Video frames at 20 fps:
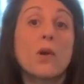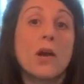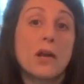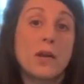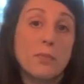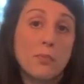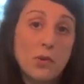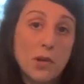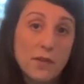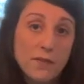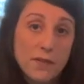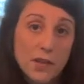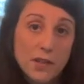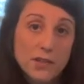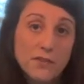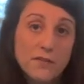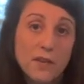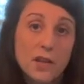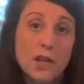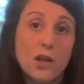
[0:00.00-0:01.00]
In a
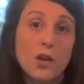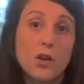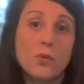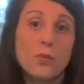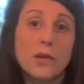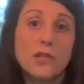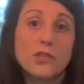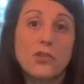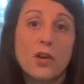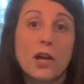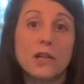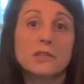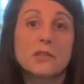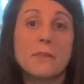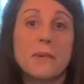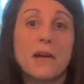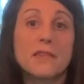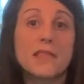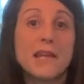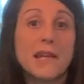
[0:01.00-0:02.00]
previous video, we talked
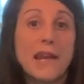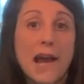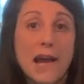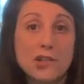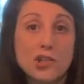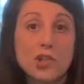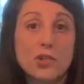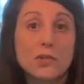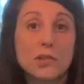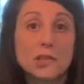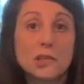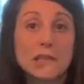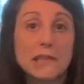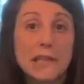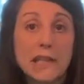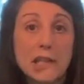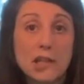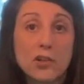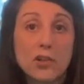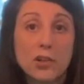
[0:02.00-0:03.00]
about the natural
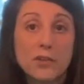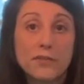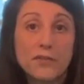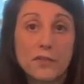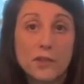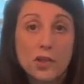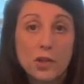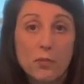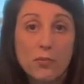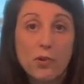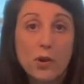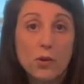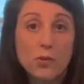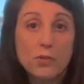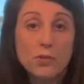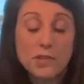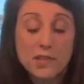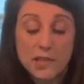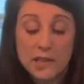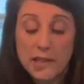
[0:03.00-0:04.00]
cleaner for your
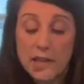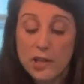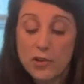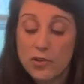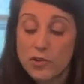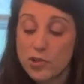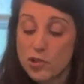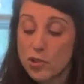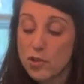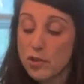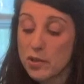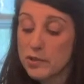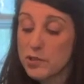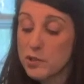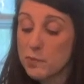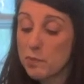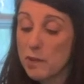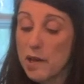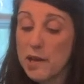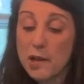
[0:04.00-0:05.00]
produce cleaner, so you could
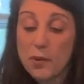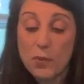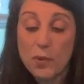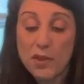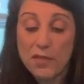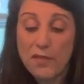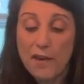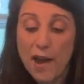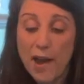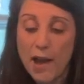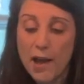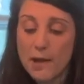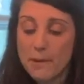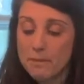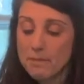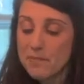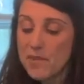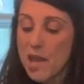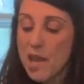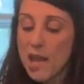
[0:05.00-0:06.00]
spray it with that
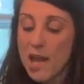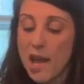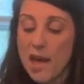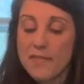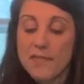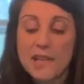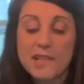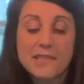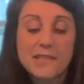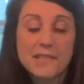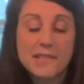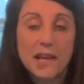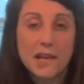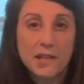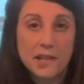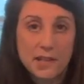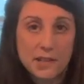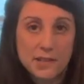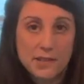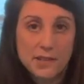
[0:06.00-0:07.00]
and then set
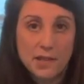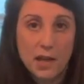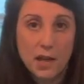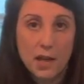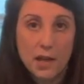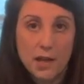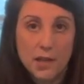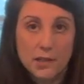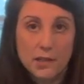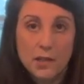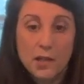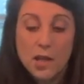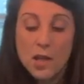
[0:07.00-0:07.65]
it aside.